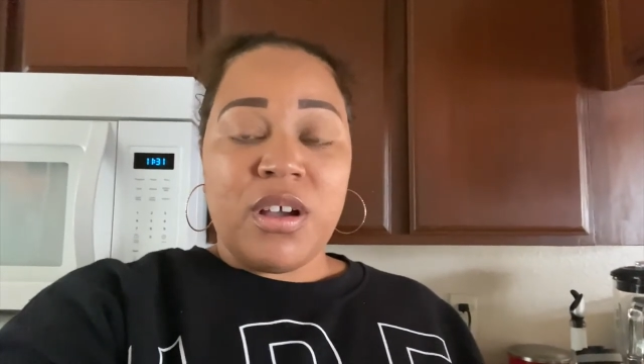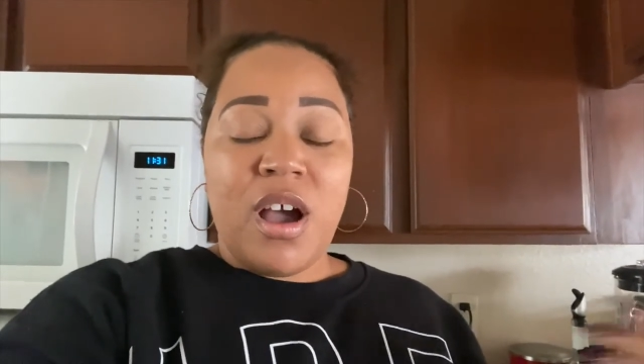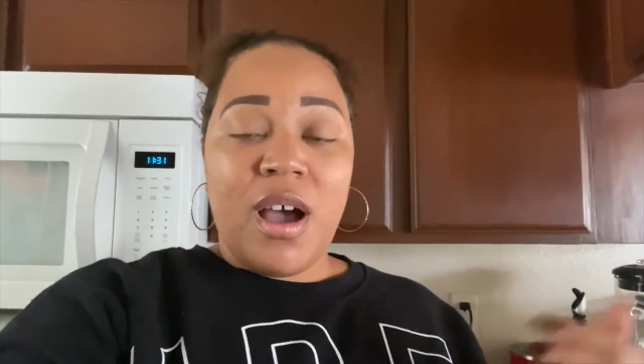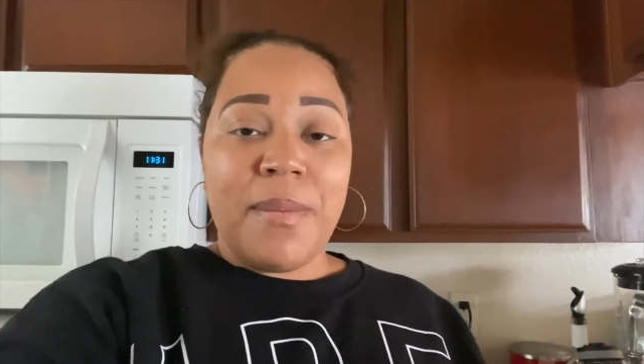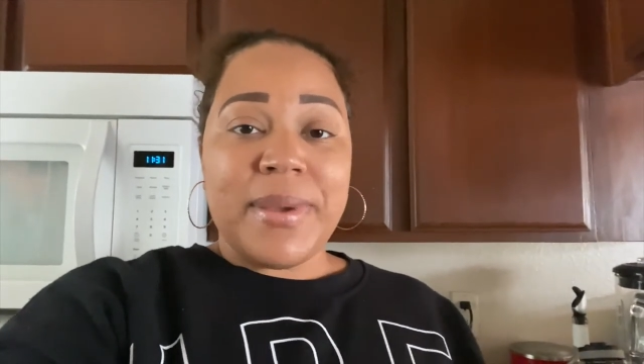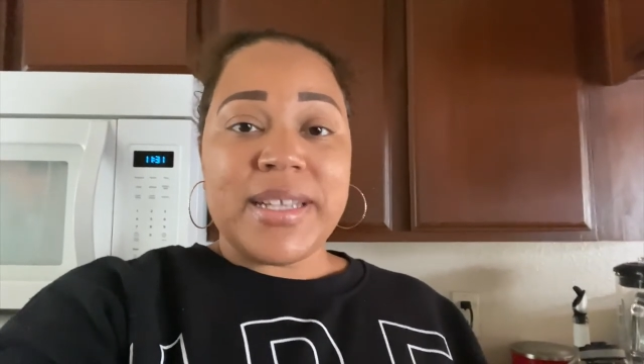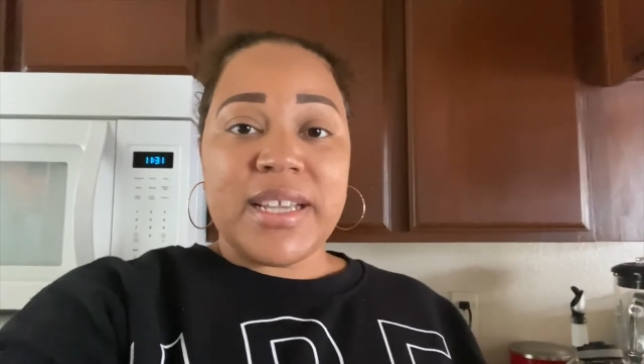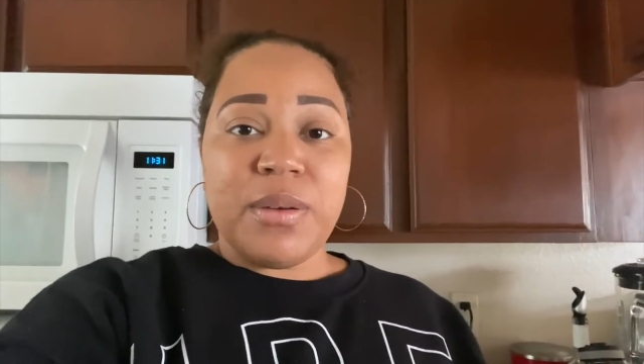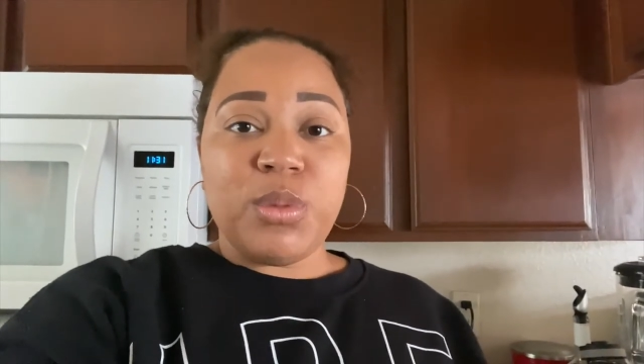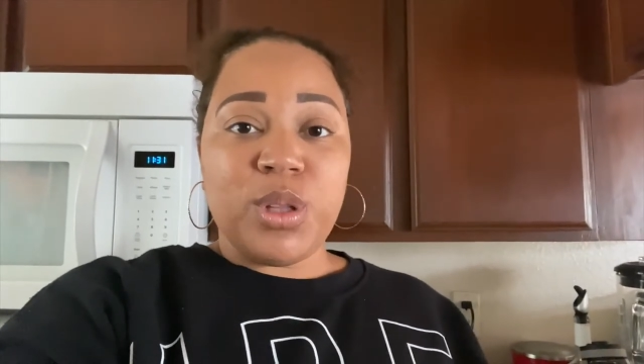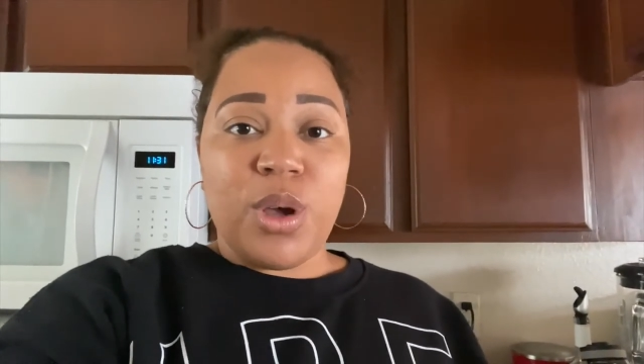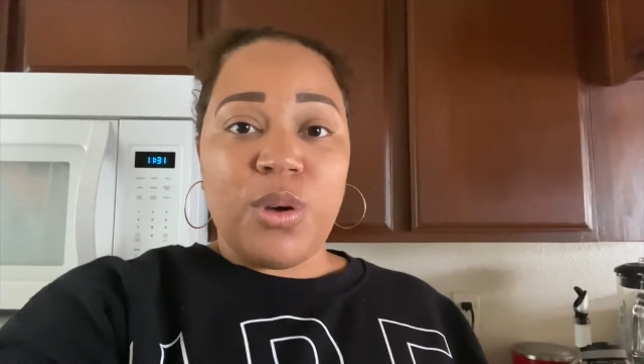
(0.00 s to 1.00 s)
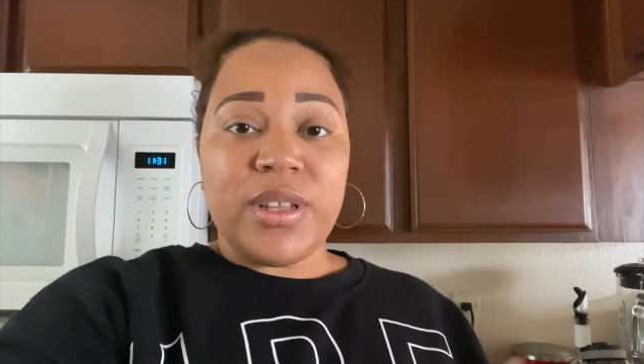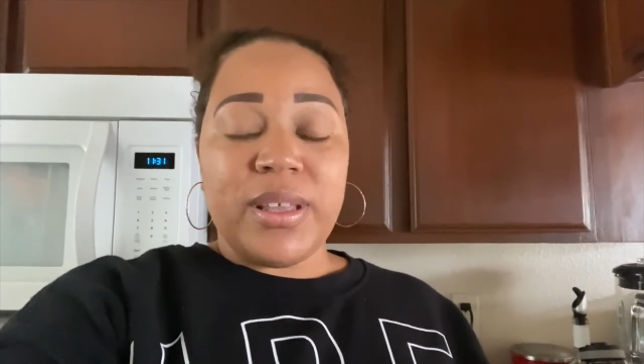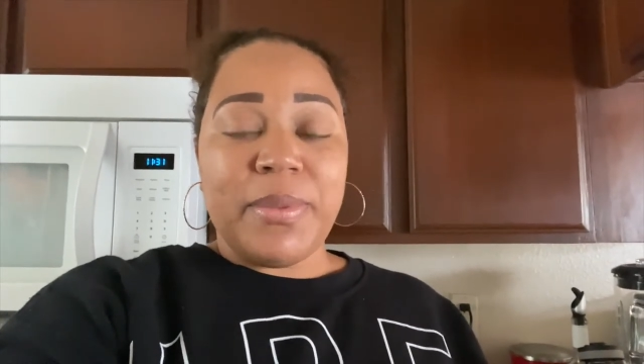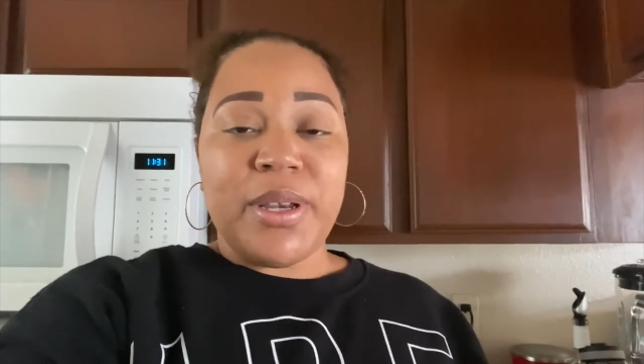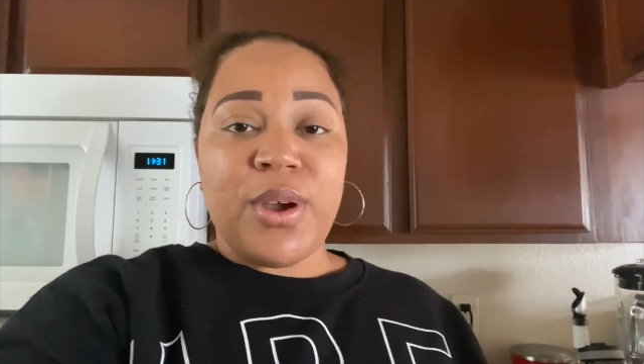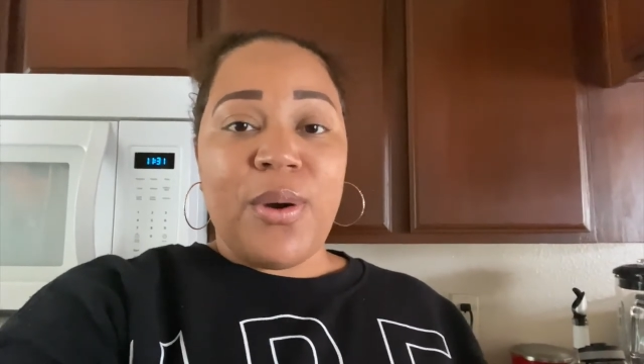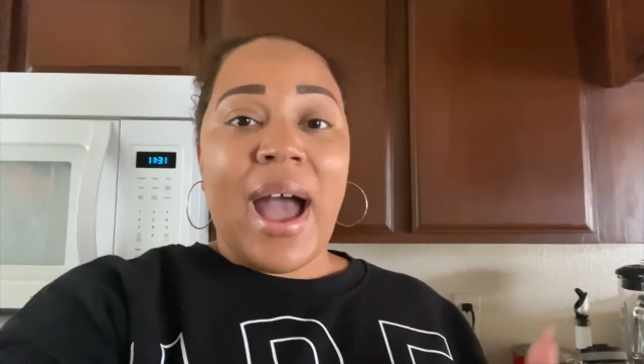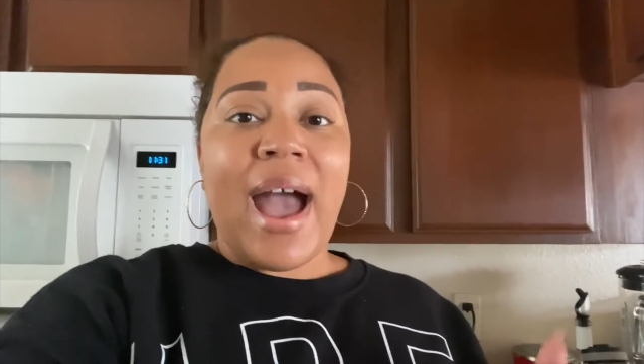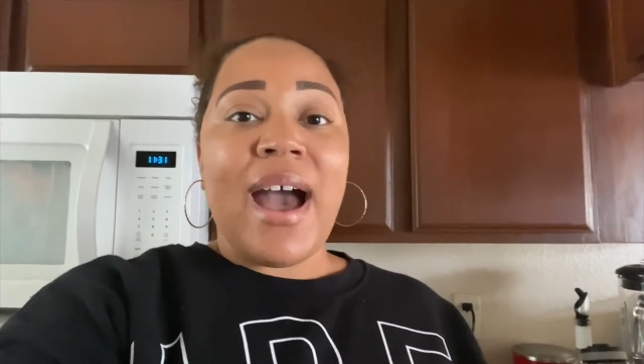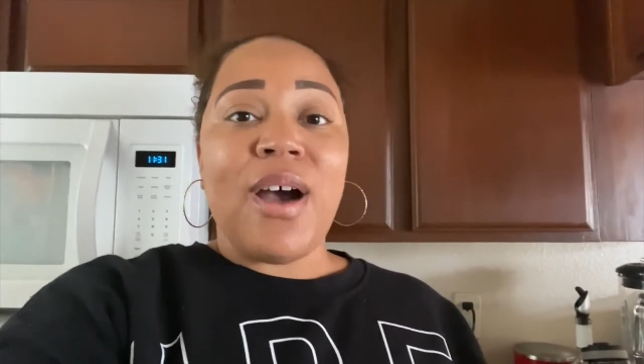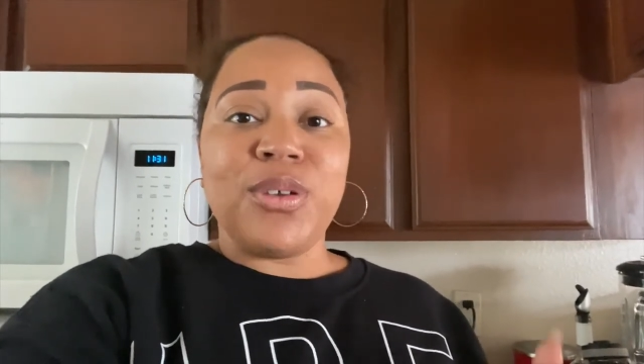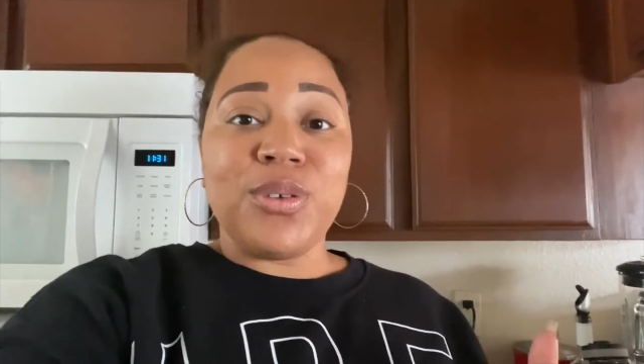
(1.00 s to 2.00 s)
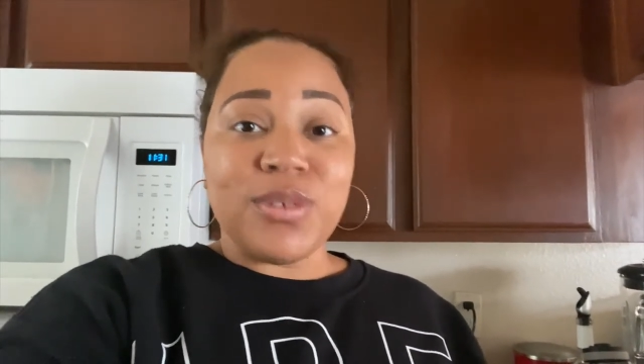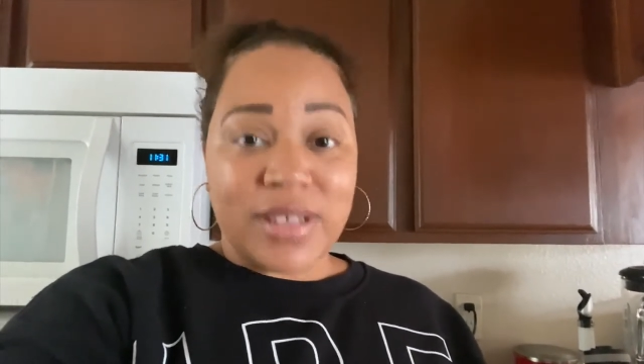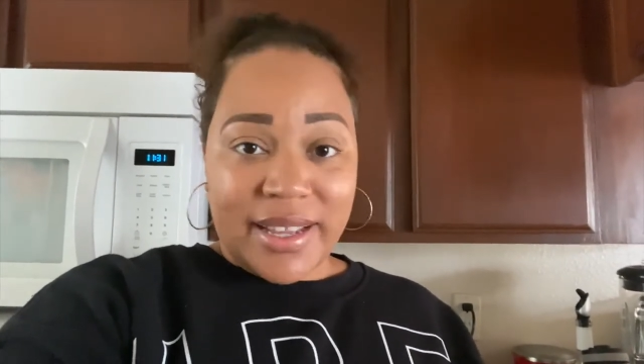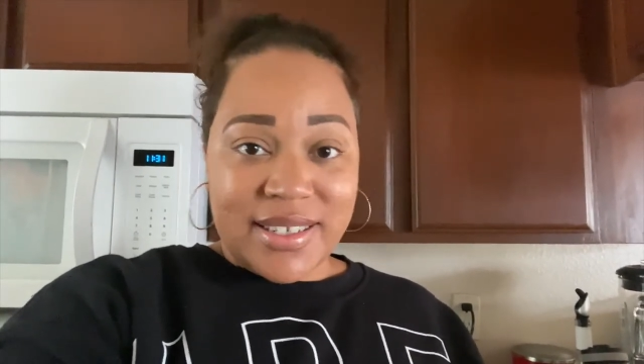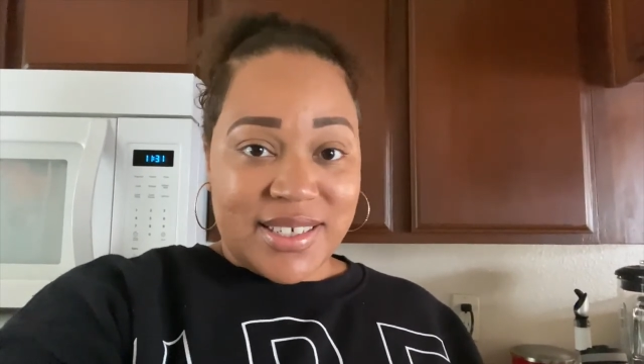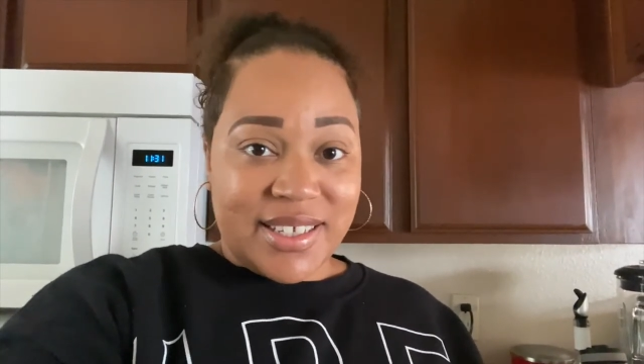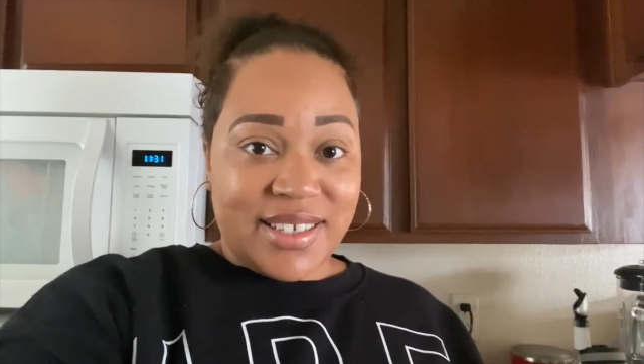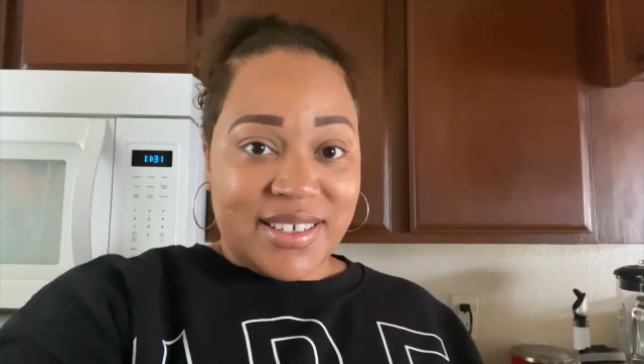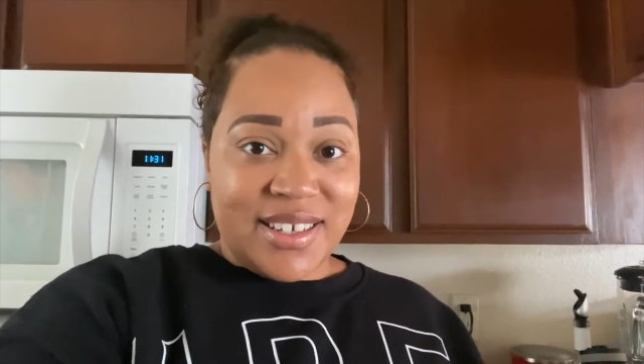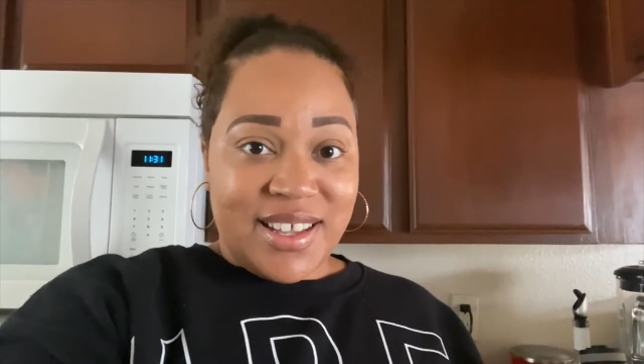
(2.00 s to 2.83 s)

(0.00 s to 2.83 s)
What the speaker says: comment down below and let me know how you liked it.